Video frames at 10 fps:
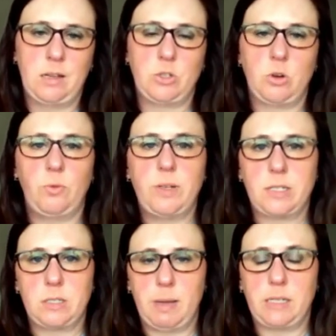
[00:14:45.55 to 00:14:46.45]
So if we
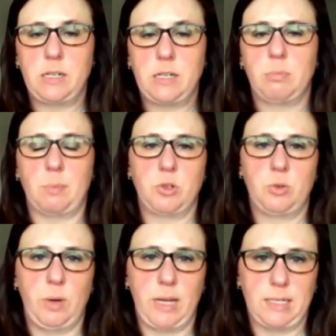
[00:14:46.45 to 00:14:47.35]
suspect an
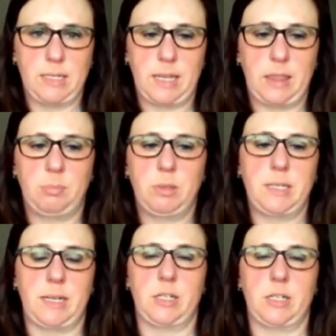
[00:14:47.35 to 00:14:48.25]
abruption, we can send the
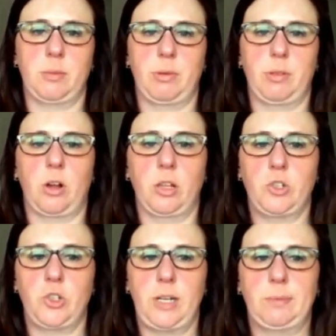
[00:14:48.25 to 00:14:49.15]
placenta to
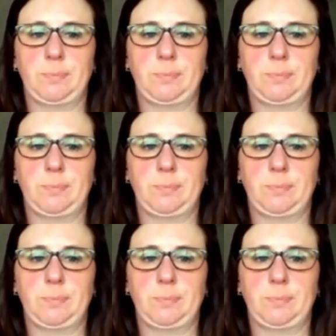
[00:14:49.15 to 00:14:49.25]
pathology.